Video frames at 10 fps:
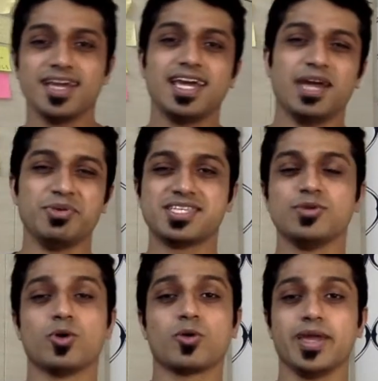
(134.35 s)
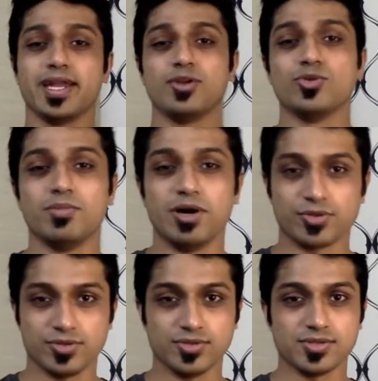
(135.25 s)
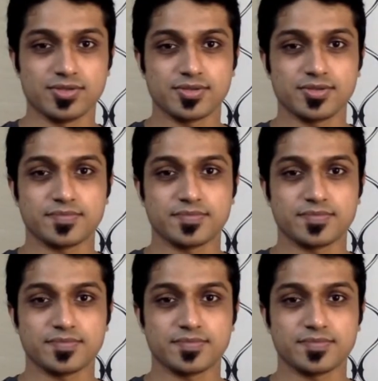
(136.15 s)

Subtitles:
And we'll see what we can do about those also.